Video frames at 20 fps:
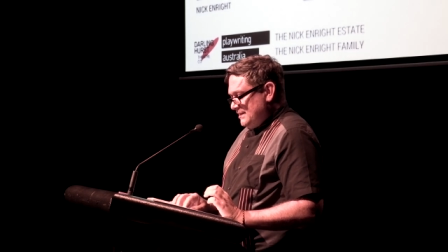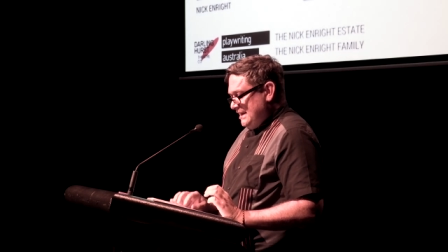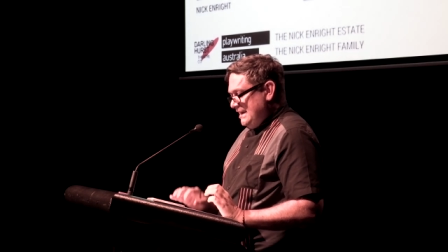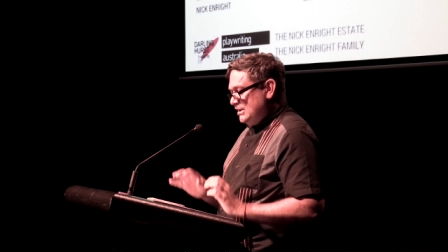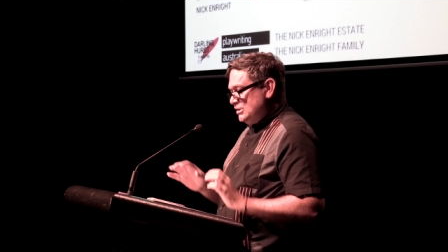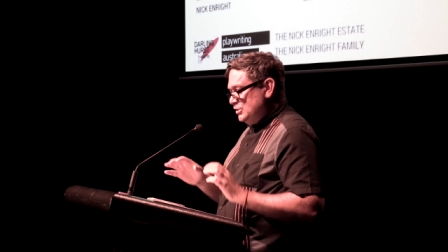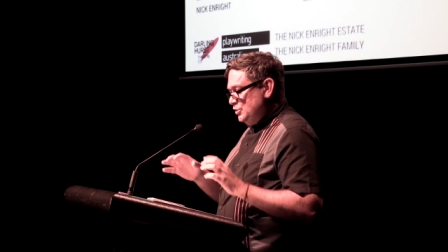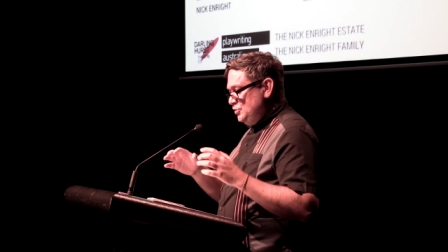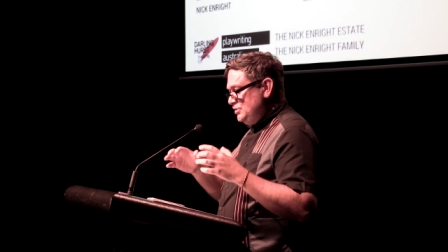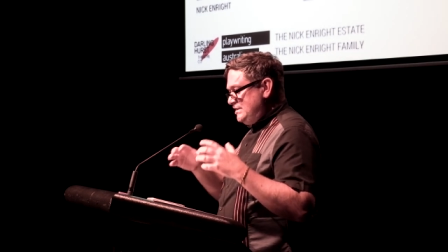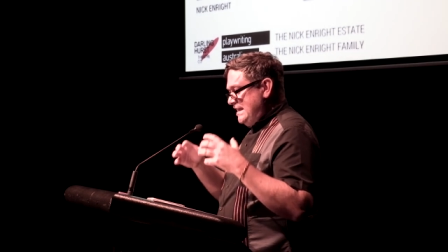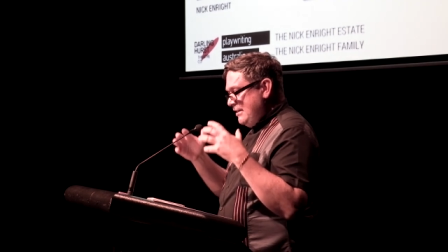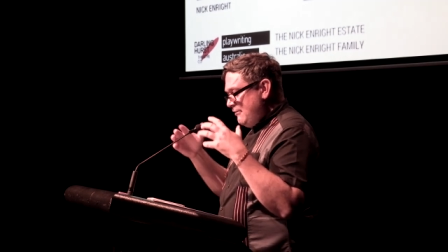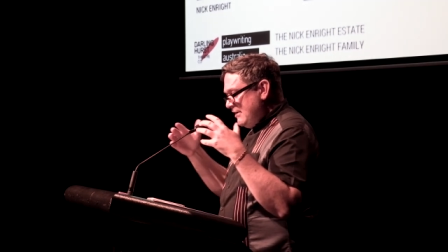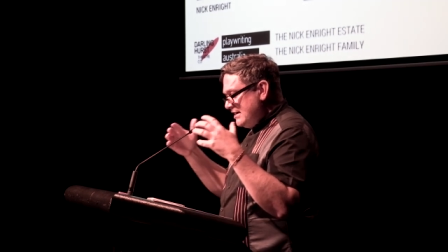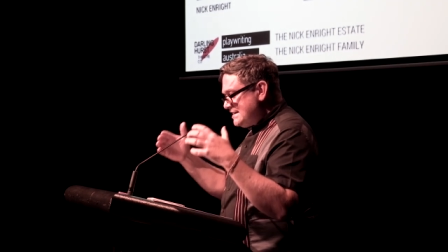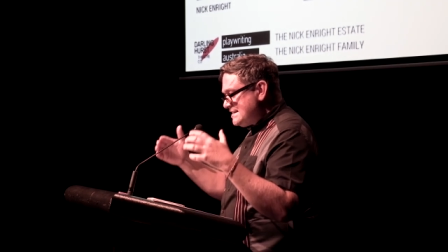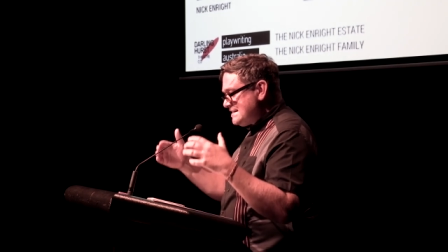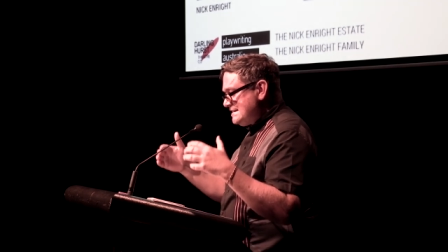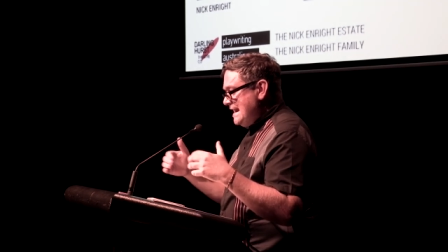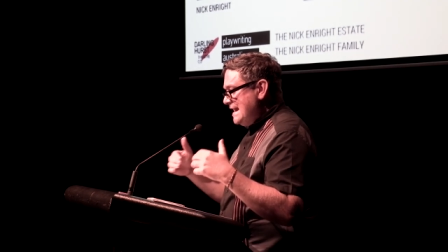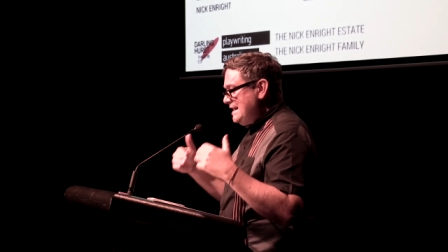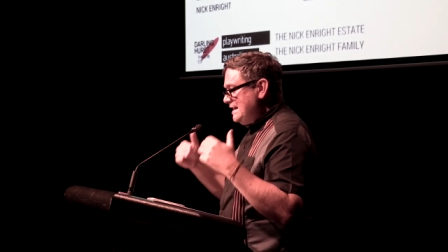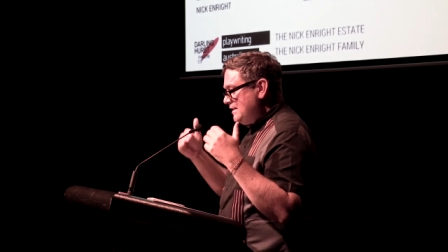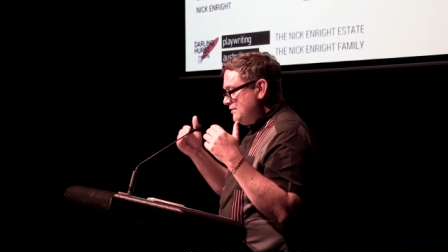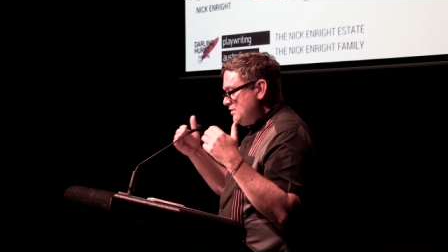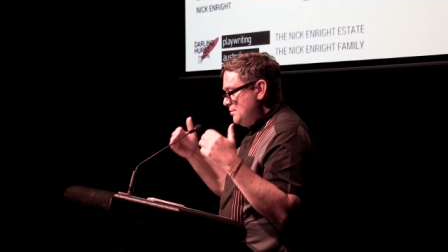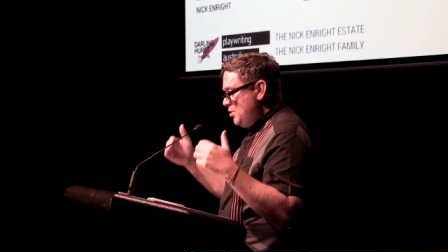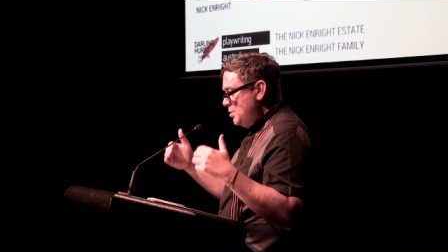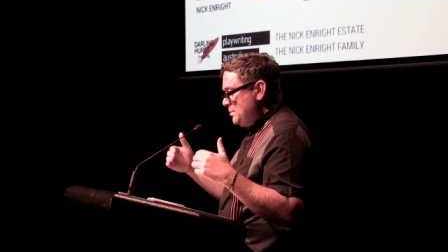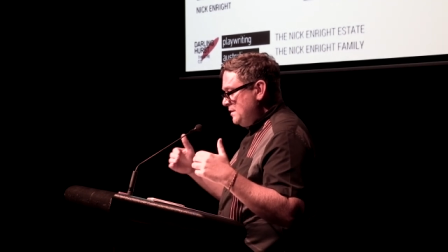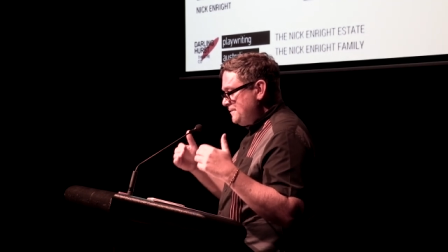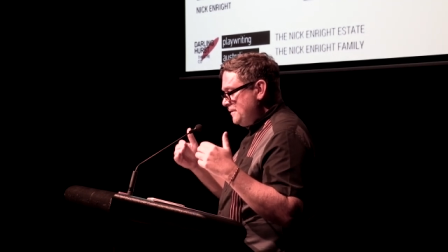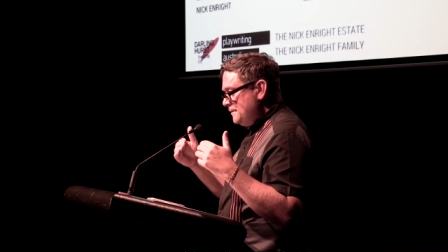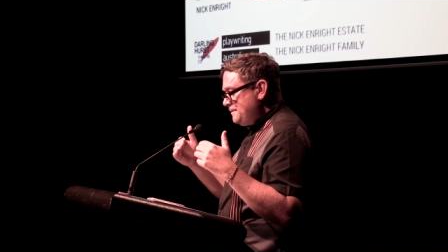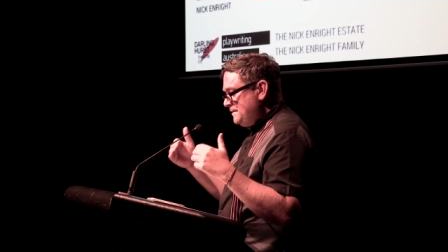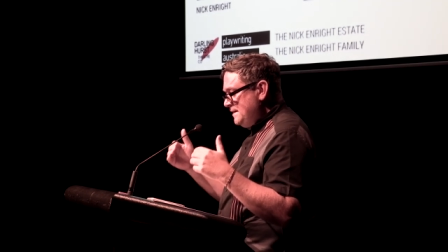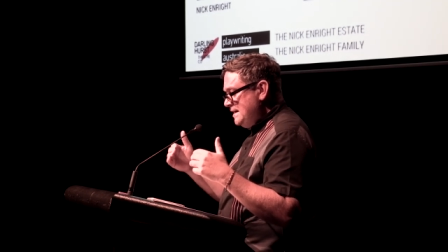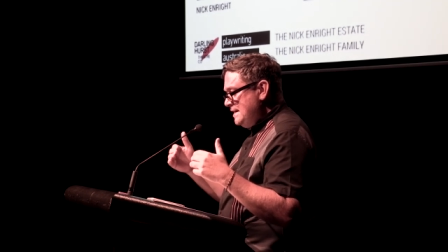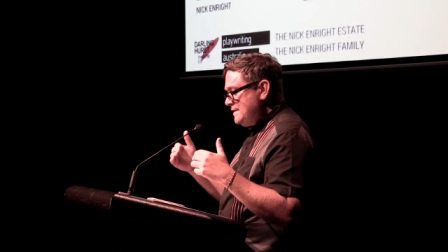Include their understanding of the moment
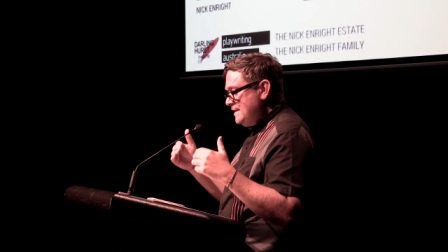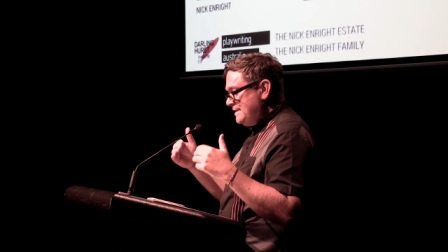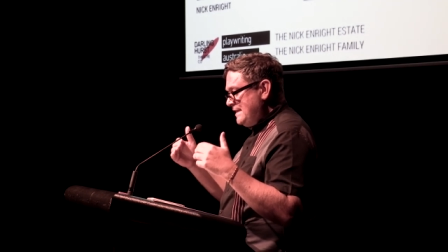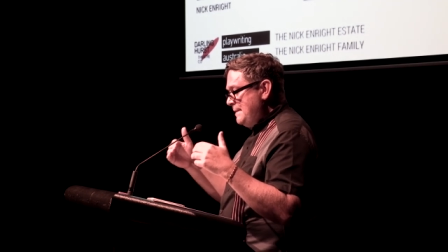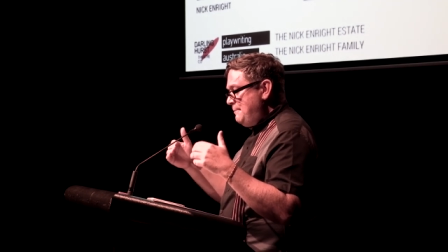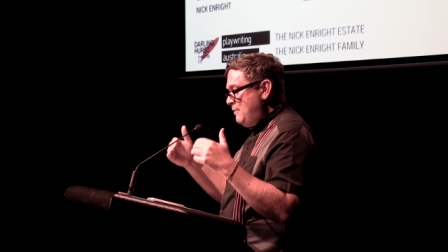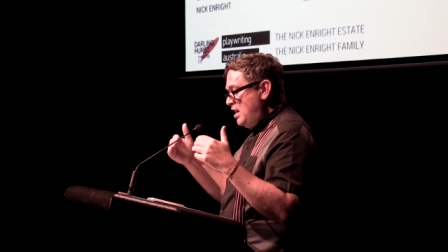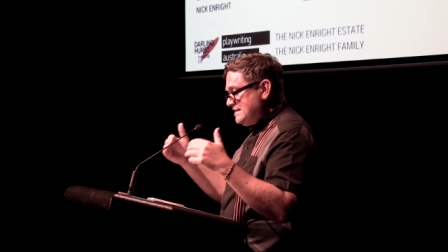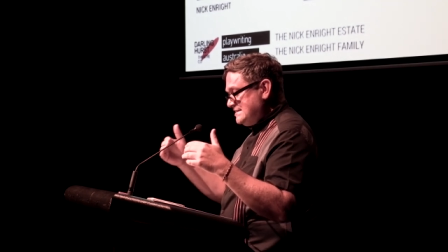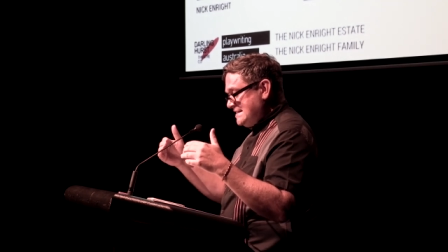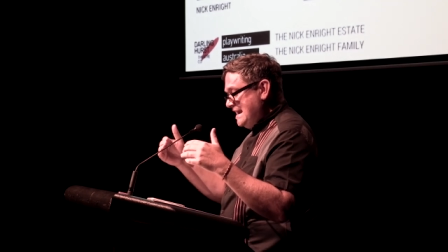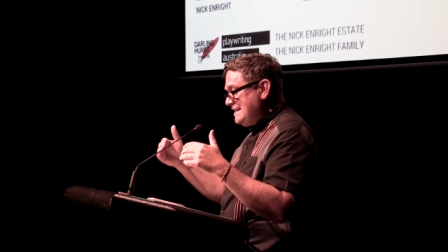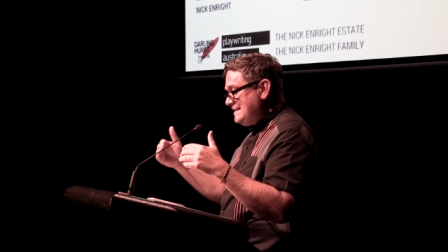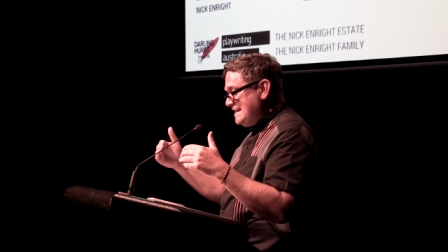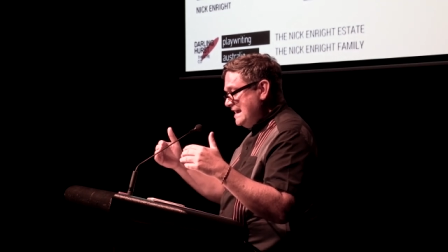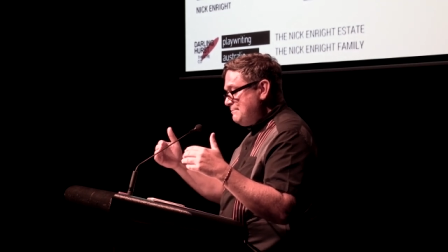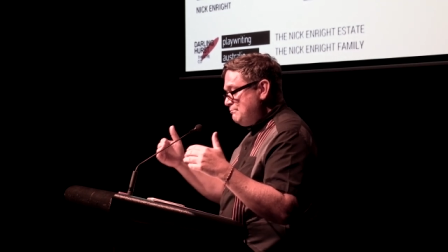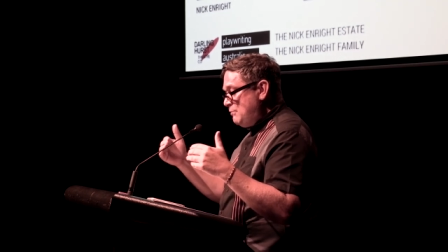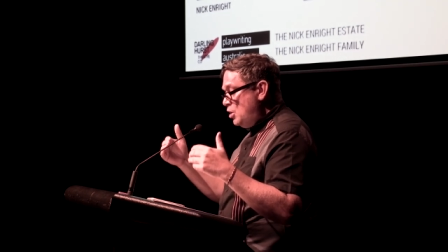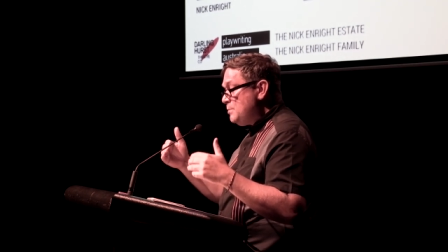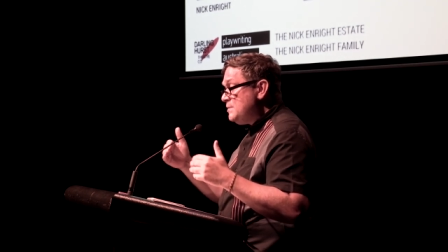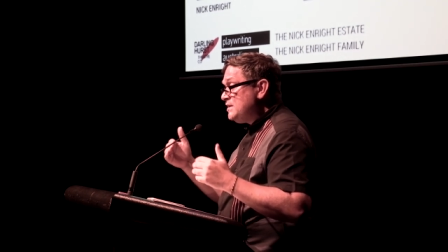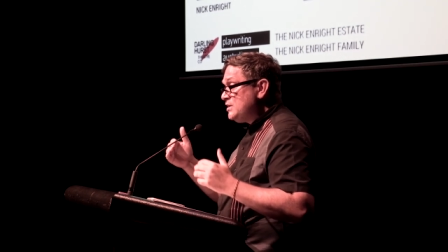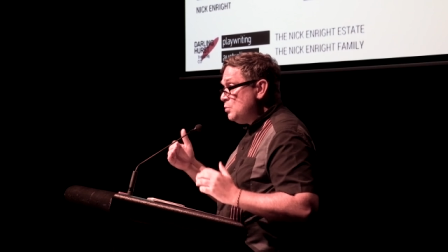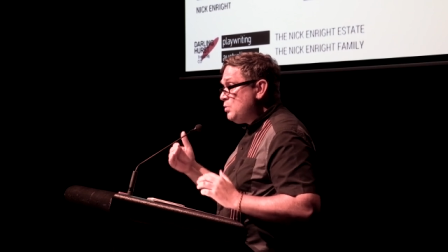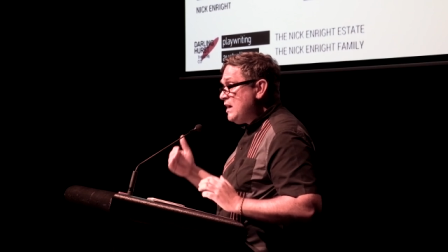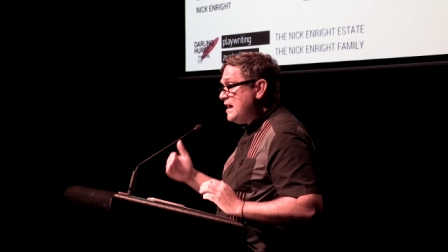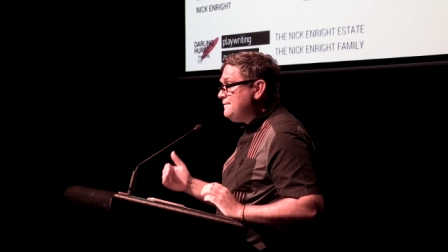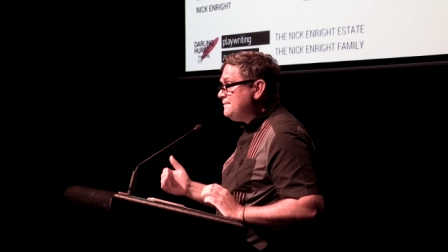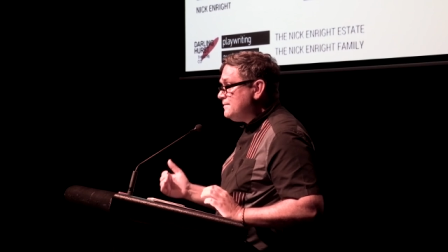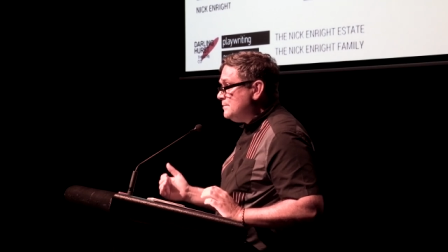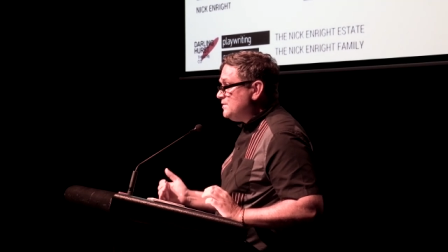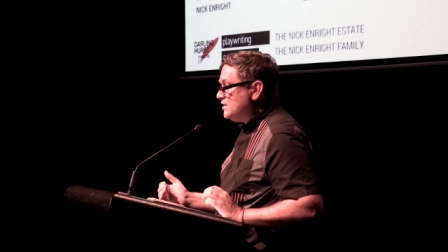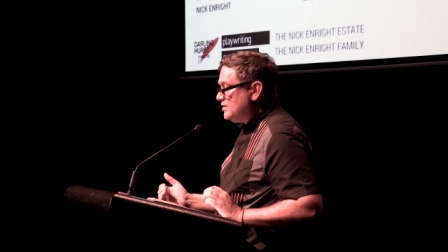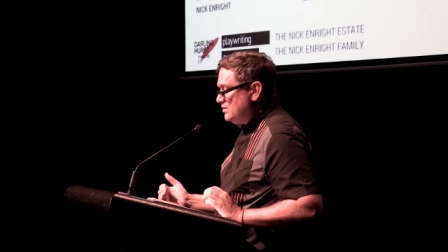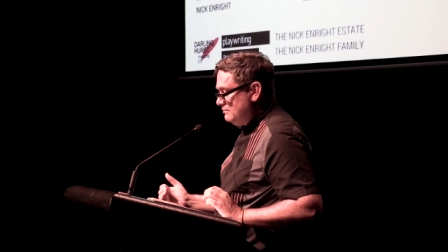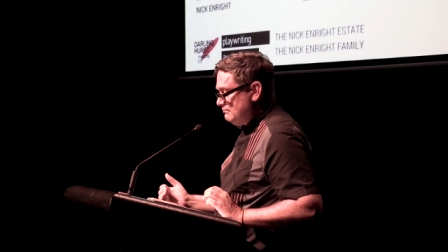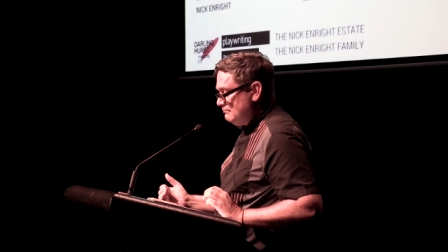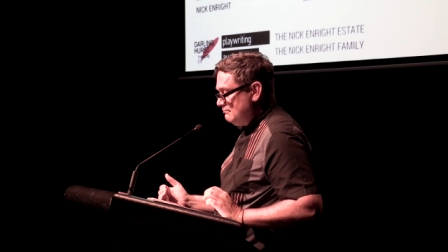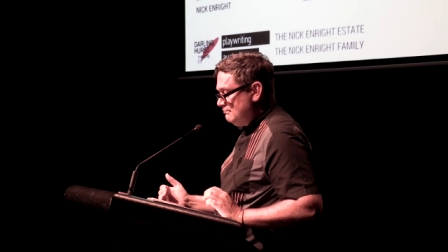for fear that they might take that moment away from
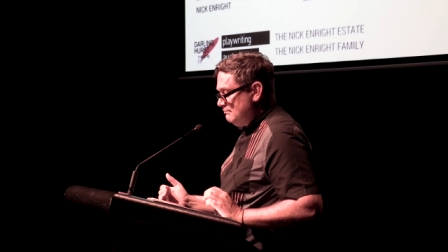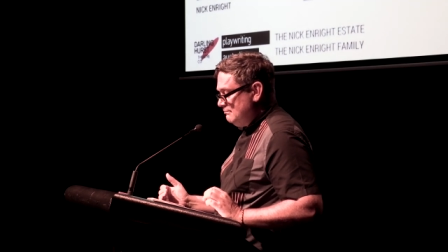you.